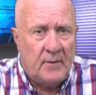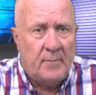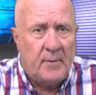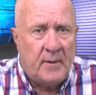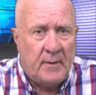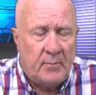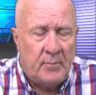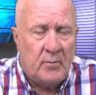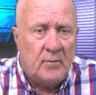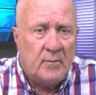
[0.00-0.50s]

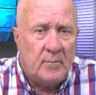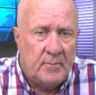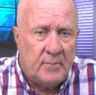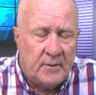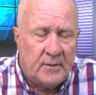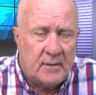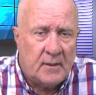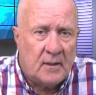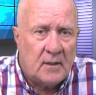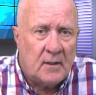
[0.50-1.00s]
people, and
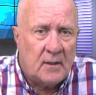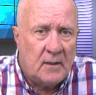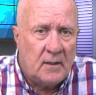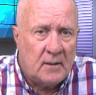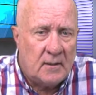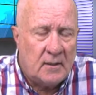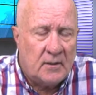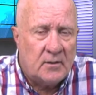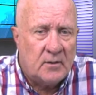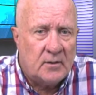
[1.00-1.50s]
particularly
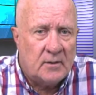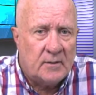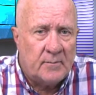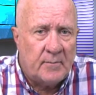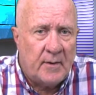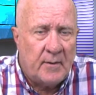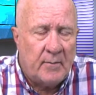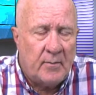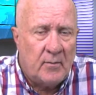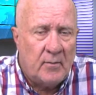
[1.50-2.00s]
Indigenous
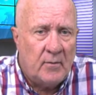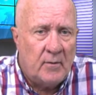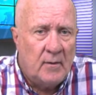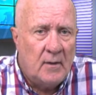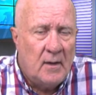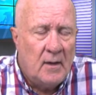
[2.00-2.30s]
people,